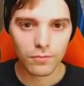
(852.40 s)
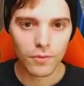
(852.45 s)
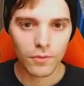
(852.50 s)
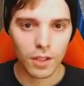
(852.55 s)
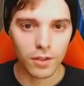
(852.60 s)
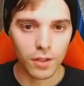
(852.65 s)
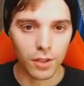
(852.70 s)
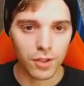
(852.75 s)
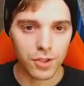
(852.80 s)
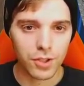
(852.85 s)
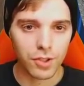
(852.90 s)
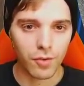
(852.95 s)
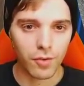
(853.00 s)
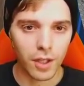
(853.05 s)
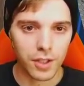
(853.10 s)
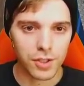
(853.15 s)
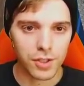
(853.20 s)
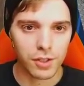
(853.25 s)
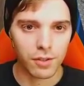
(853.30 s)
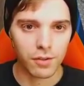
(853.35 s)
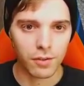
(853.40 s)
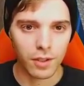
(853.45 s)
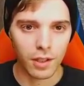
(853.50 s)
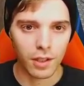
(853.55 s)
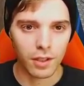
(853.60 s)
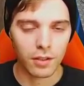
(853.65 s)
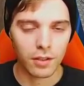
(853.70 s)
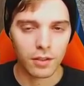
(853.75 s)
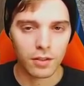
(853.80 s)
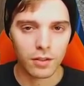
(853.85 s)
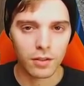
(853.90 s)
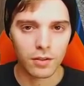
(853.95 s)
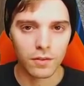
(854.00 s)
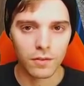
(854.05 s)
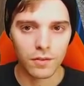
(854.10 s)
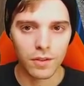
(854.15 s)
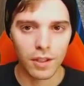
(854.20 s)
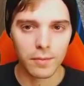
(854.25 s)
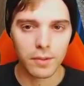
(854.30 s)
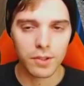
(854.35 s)
Another Jirachi, okay.
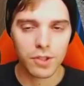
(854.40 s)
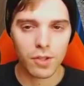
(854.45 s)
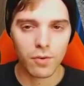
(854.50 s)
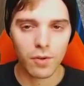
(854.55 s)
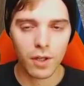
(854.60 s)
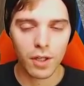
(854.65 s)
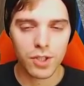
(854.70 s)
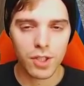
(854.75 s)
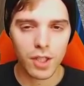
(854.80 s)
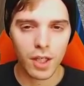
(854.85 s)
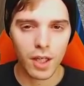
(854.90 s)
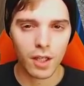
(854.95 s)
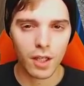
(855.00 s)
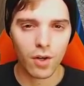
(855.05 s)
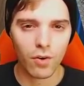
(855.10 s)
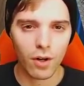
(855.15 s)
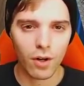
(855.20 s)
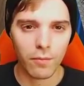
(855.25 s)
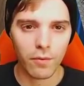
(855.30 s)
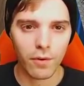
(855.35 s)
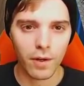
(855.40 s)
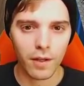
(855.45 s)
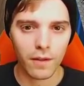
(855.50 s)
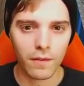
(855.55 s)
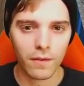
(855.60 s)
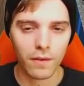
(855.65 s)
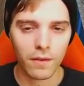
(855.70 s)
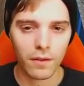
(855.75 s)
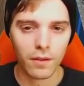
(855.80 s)
Double Jirachi and Cramorant.